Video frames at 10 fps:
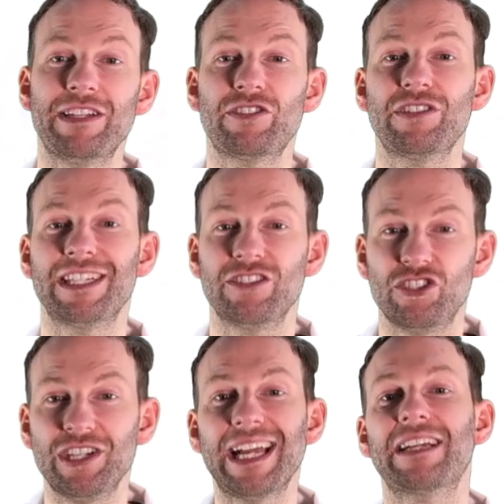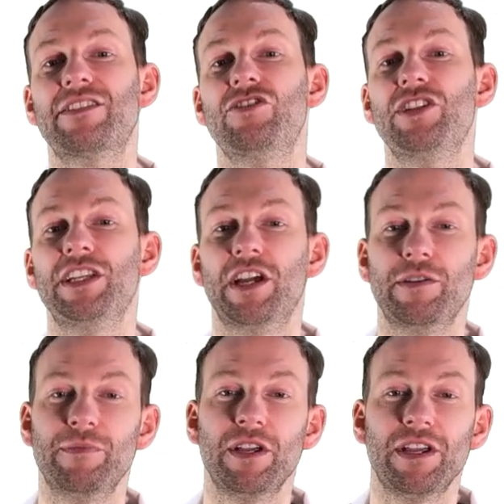mentioned, injects the
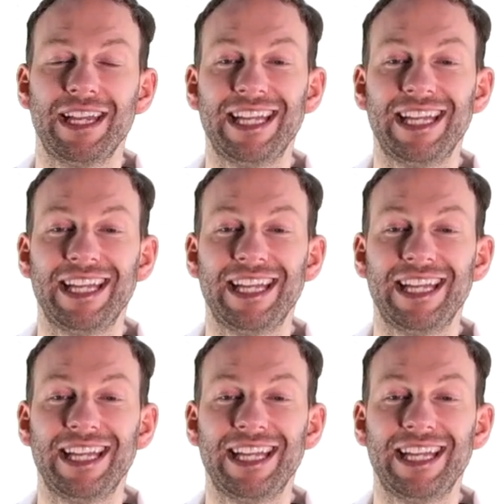genome